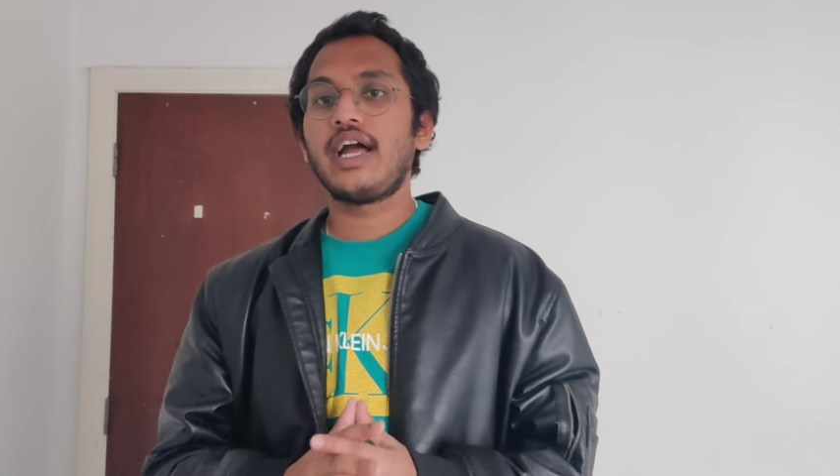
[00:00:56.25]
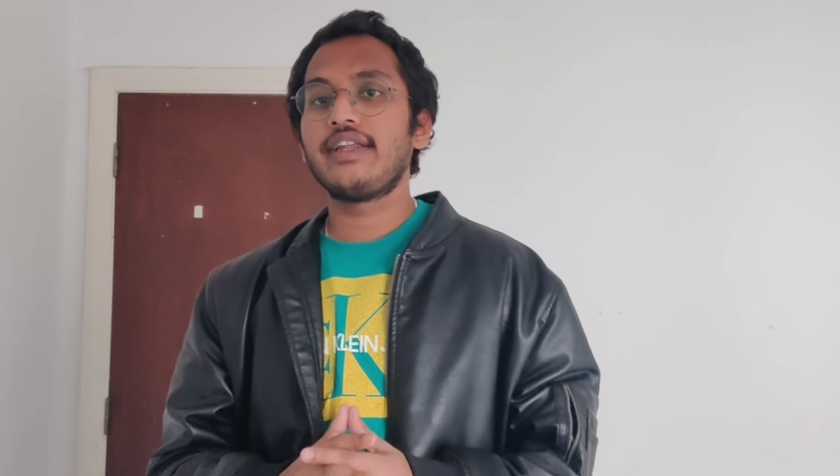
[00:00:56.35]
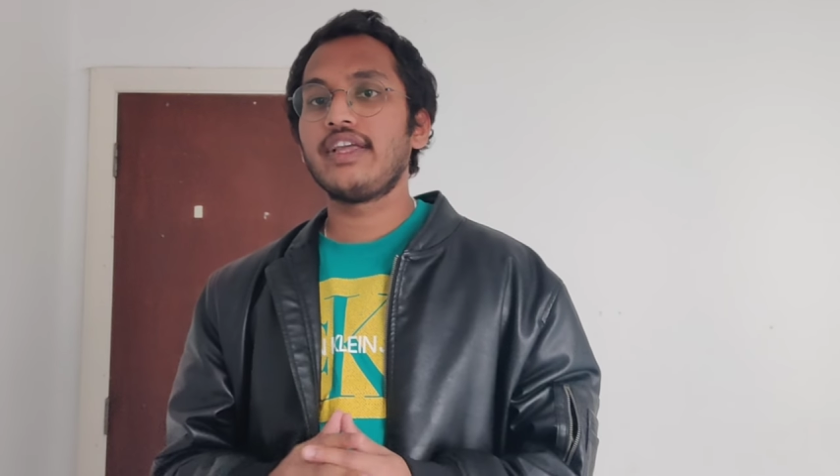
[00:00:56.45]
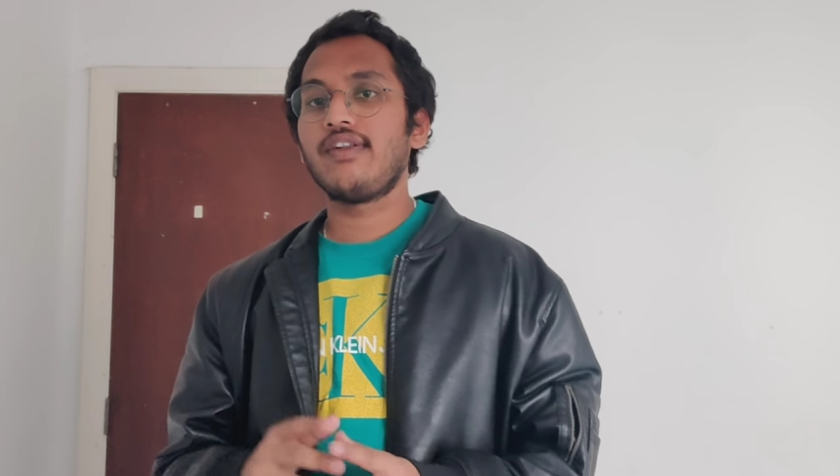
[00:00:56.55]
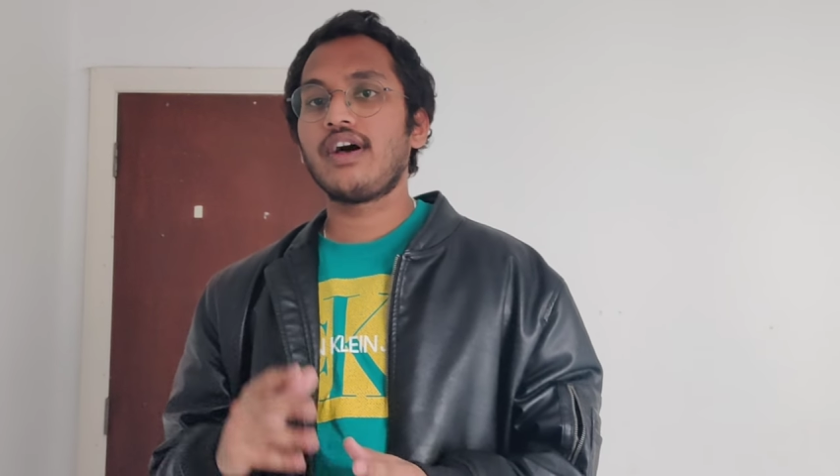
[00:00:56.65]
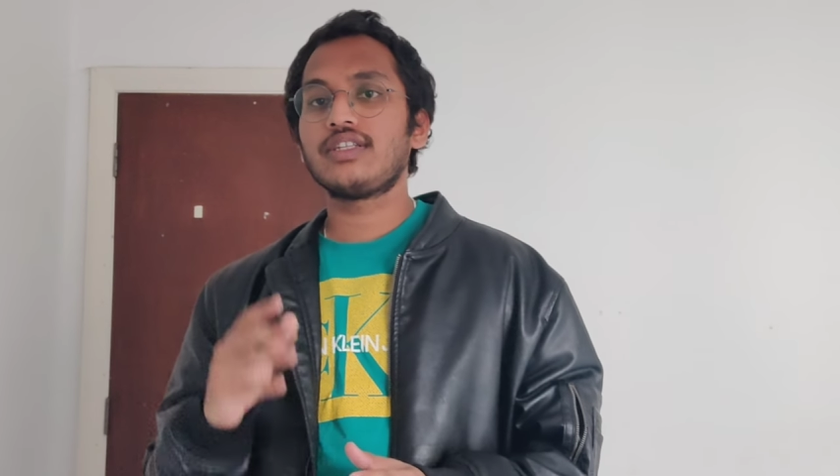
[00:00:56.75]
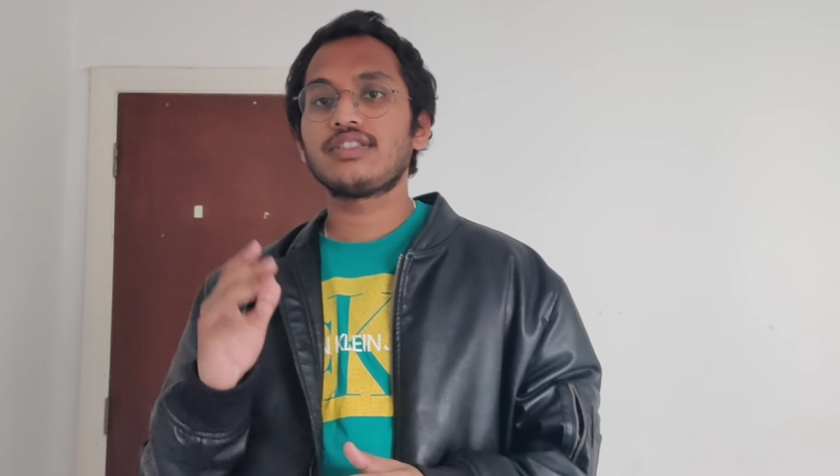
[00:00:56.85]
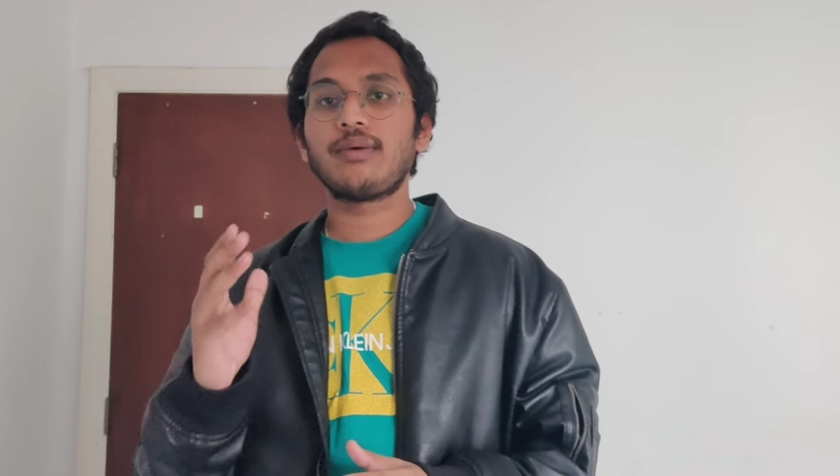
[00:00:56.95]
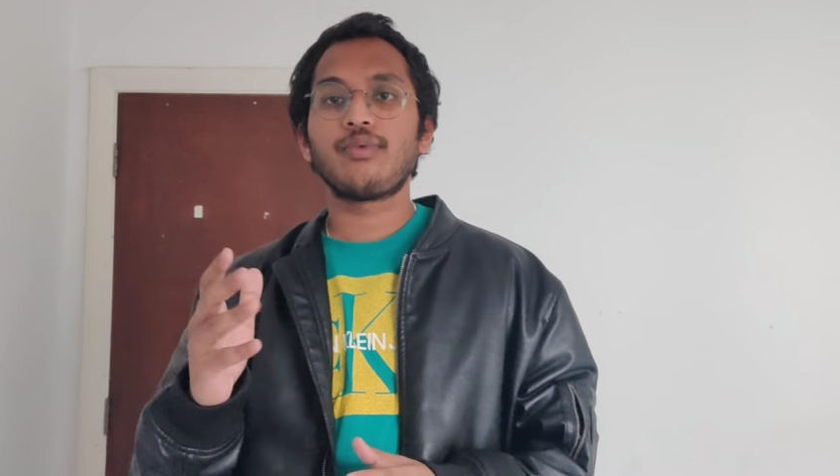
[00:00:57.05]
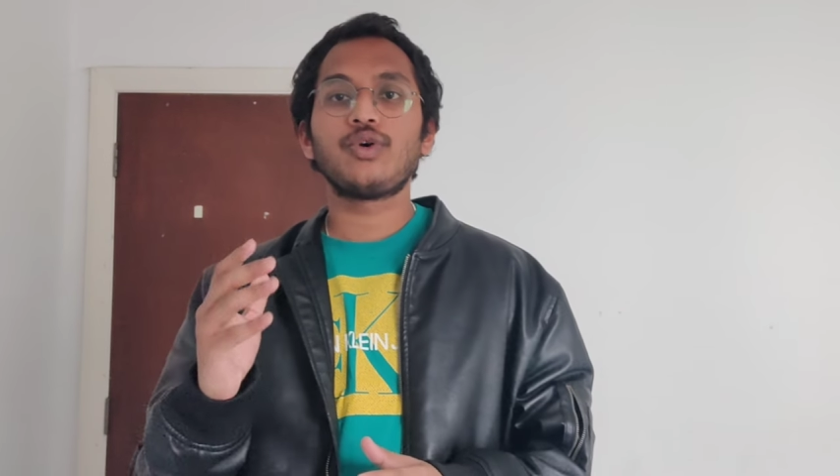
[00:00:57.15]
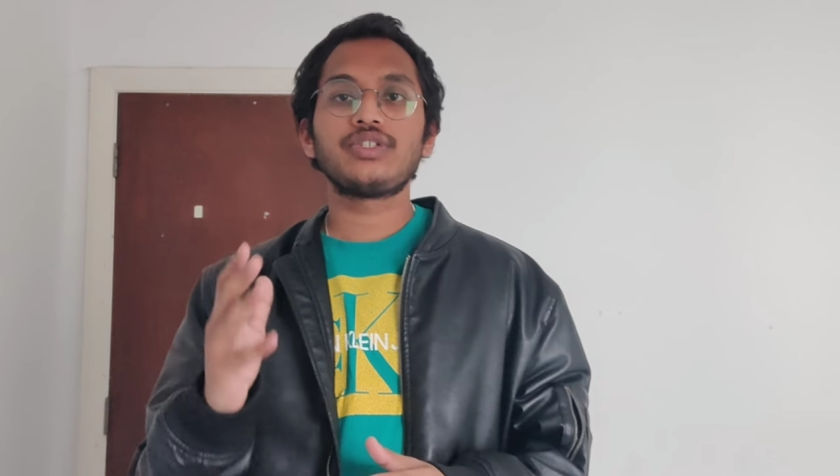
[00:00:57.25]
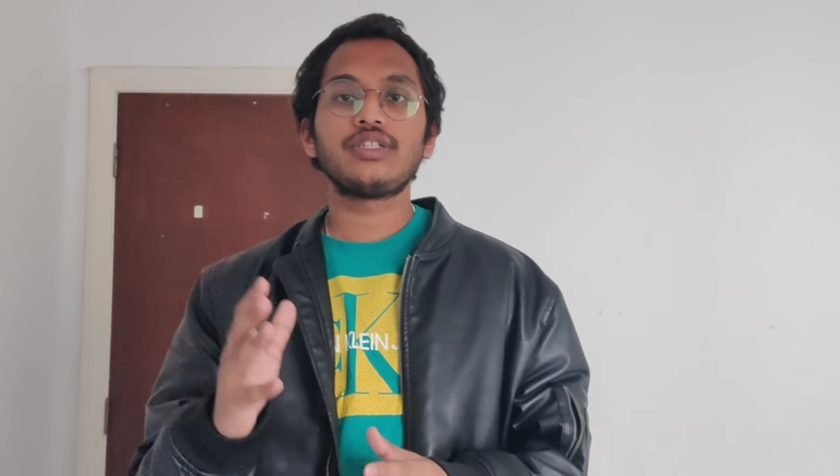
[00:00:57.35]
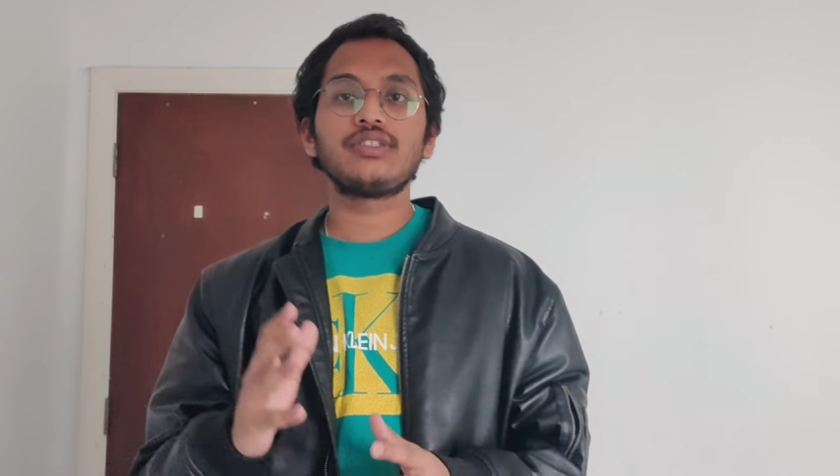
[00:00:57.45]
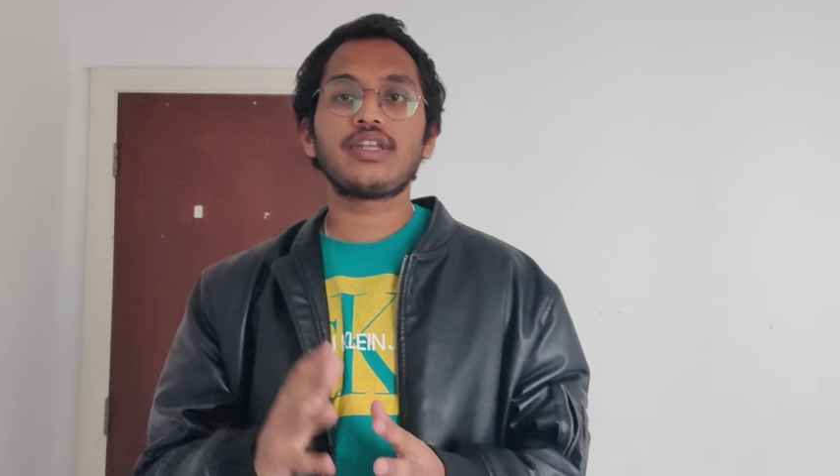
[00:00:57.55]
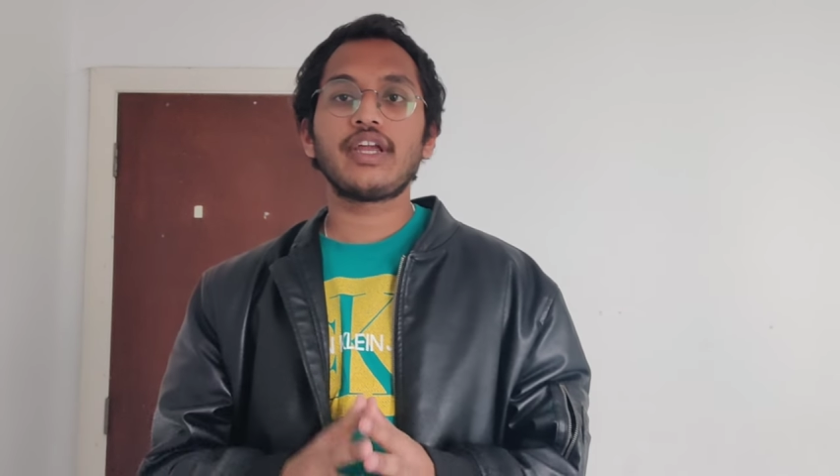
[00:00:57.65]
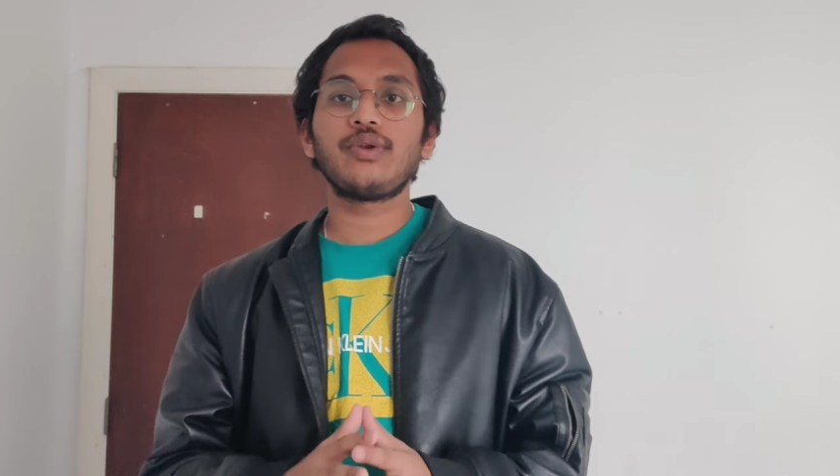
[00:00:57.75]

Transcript: and they will ask some questions.